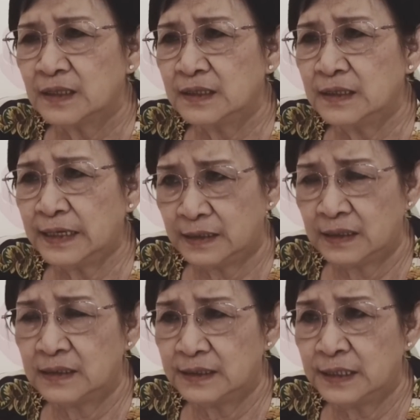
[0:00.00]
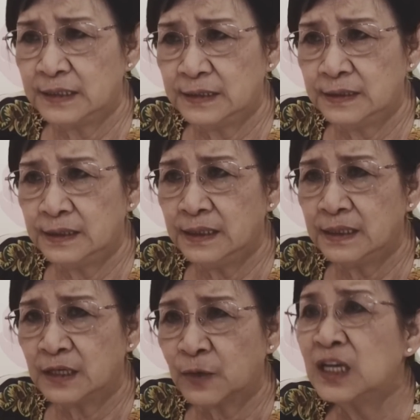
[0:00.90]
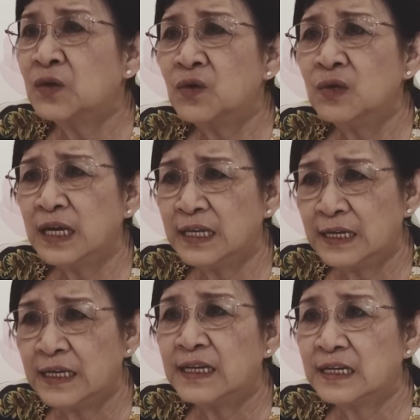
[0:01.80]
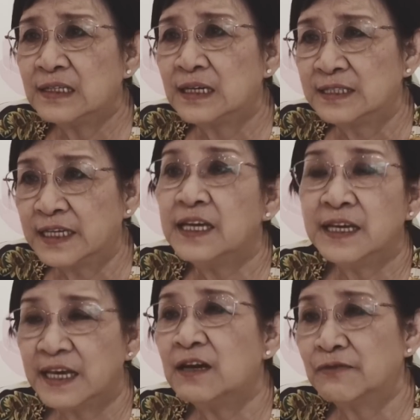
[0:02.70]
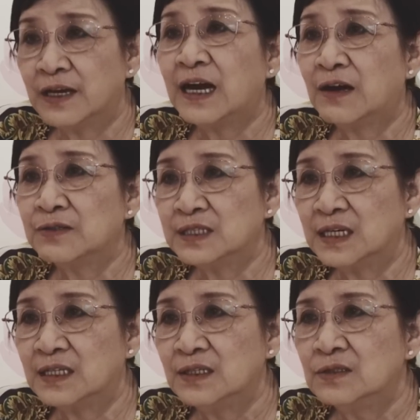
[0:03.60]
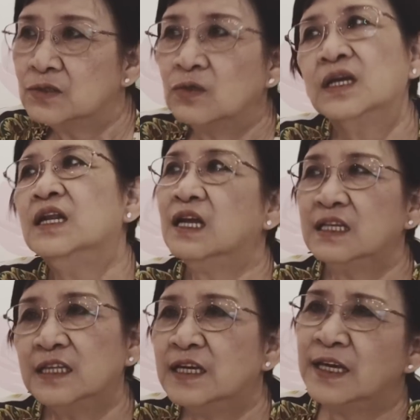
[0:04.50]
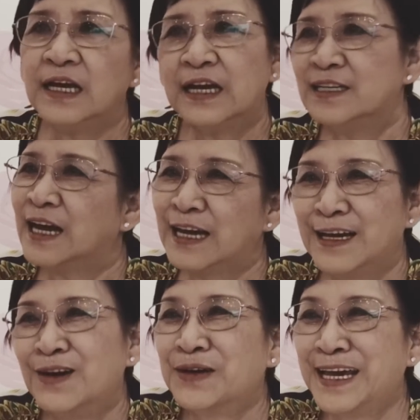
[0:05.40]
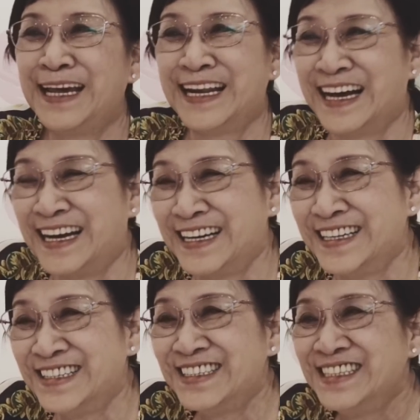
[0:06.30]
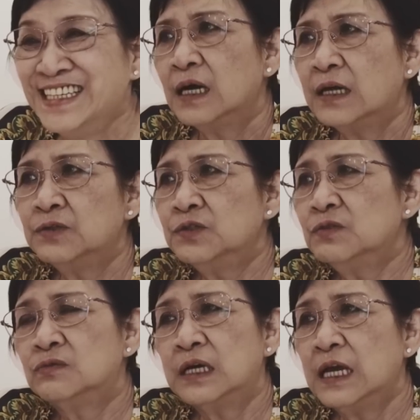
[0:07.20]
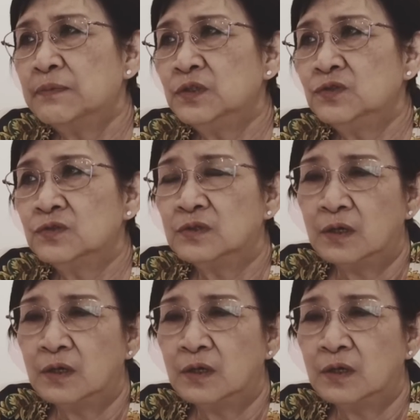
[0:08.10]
like the guan gong like that taking care of the house lah. So okay lah, they take care. I okay lah. I don't know what happened to